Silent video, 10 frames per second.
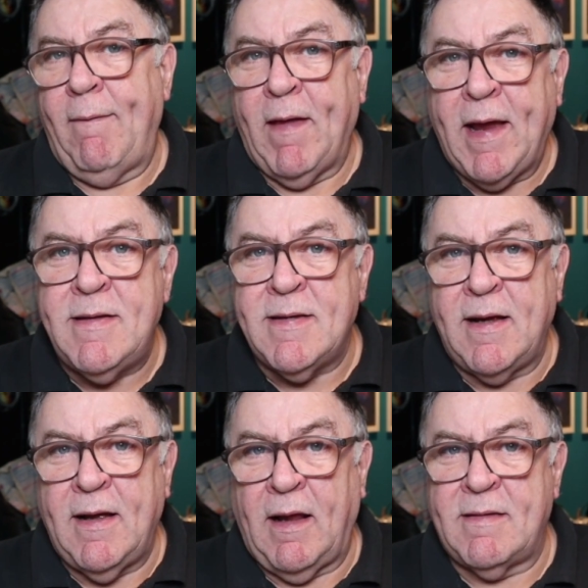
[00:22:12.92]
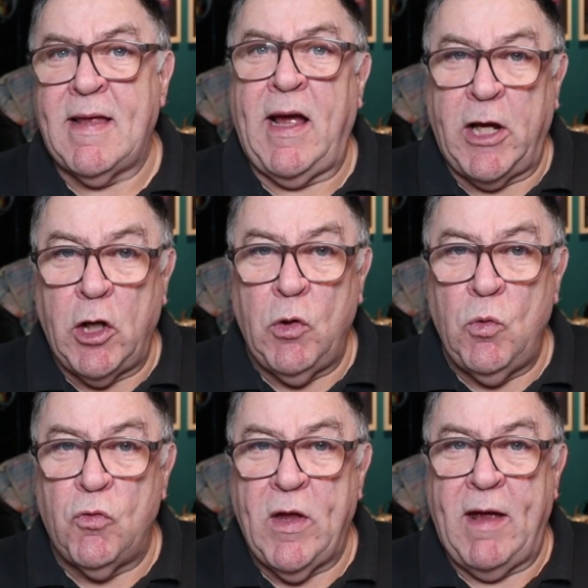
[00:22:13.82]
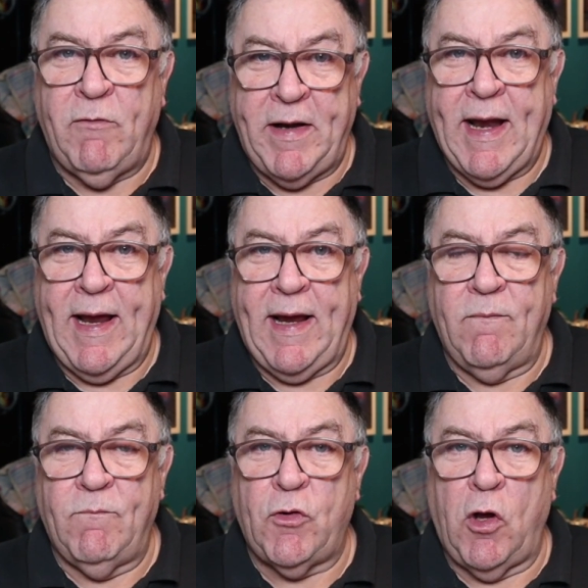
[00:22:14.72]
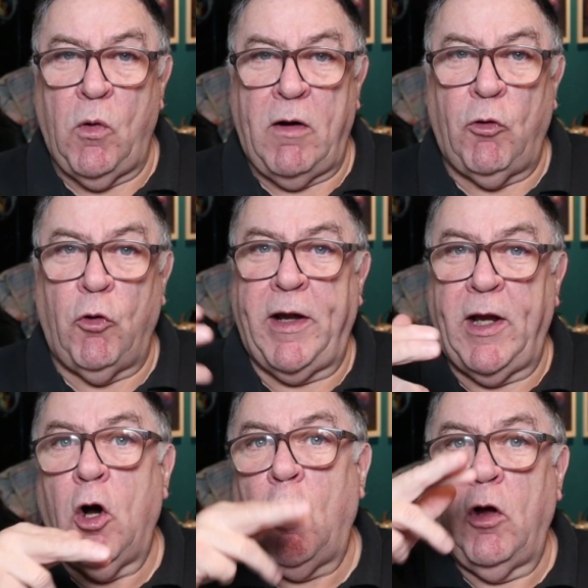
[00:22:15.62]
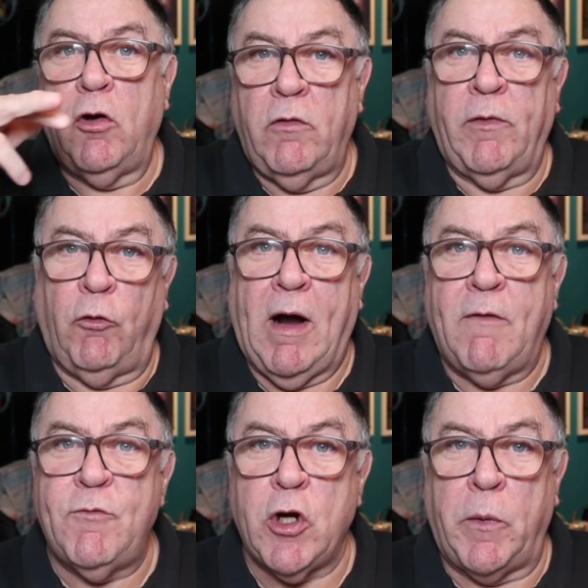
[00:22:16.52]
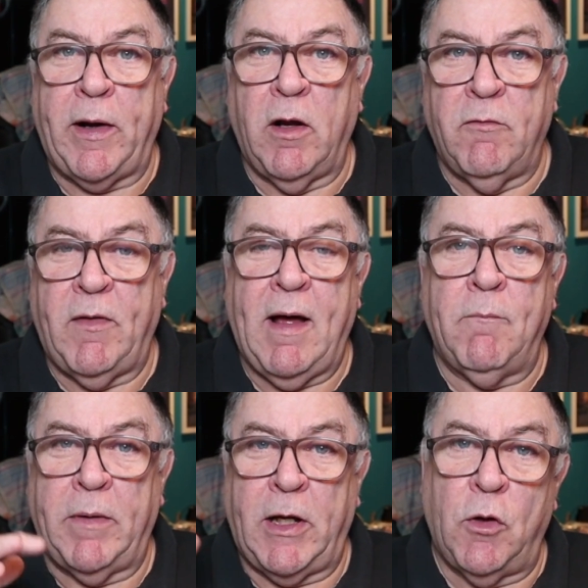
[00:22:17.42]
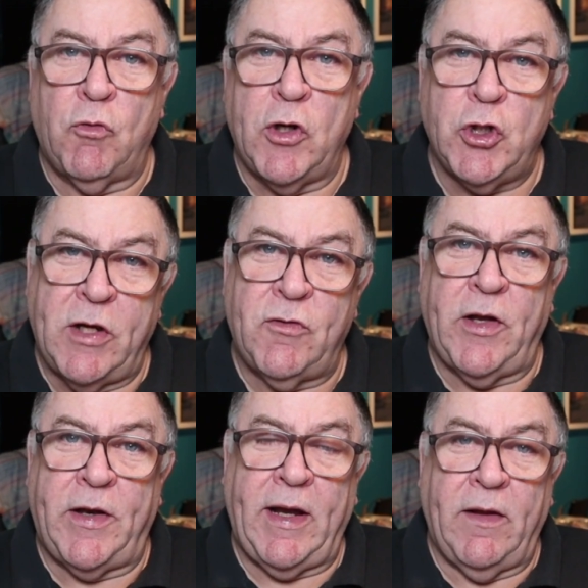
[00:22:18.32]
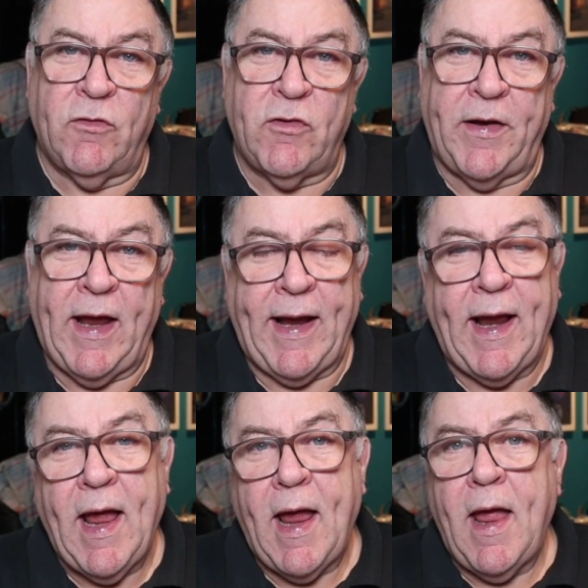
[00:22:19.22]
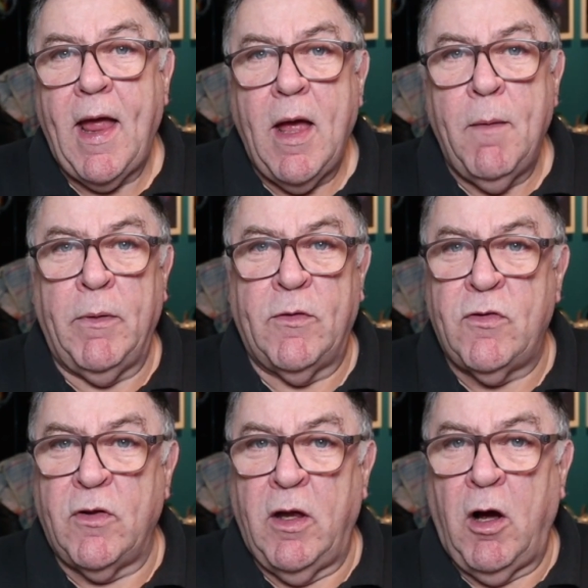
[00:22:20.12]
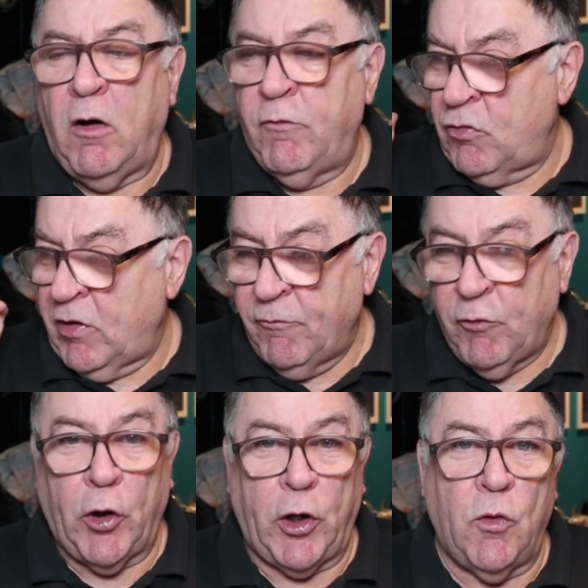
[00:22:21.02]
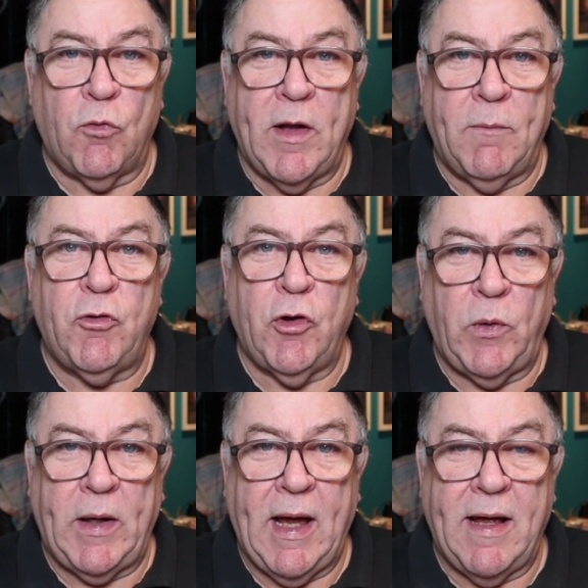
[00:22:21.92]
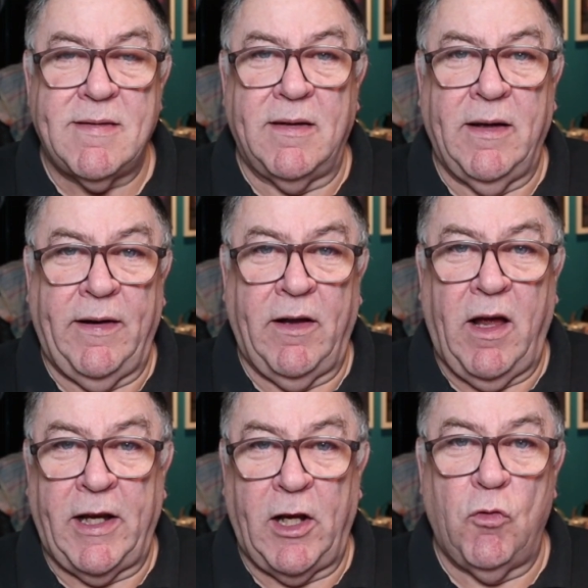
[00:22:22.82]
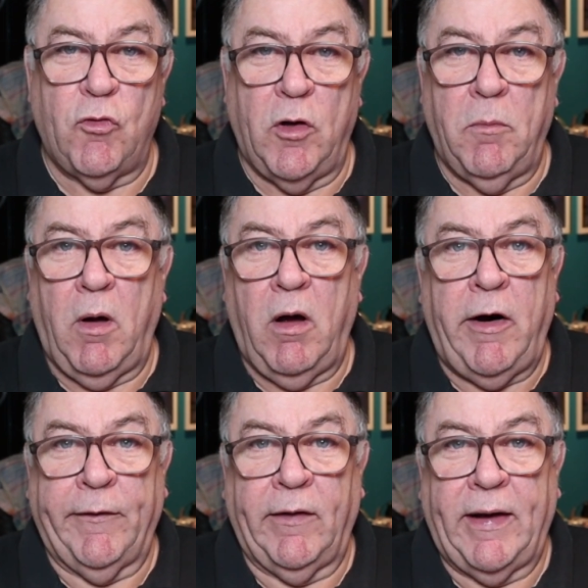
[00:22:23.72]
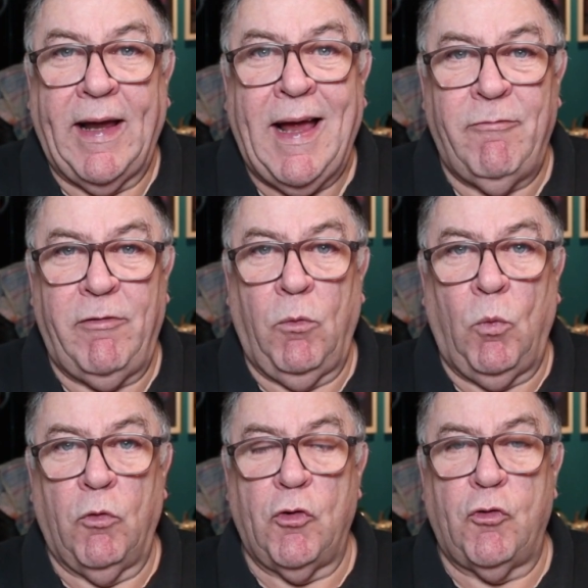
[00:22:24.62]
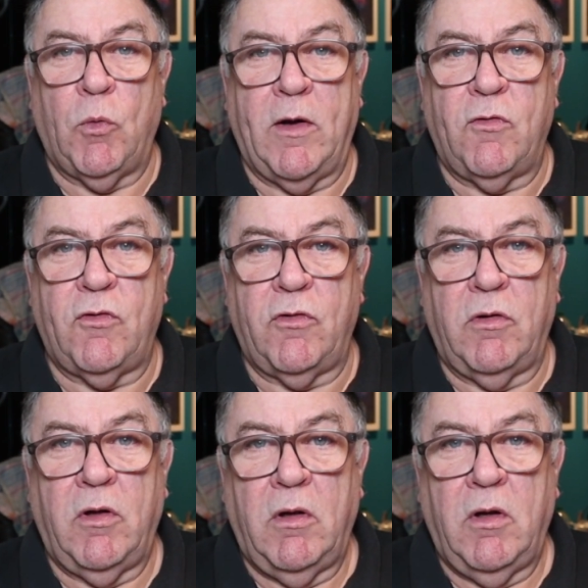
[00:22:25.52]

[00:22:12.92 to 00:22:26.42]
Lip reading: The heater, like I said, I use every day, so I've already got the graph showing of that, my usage yesterday and today. But obviously I've not used them two yet, and I use them hardly ever, once or twice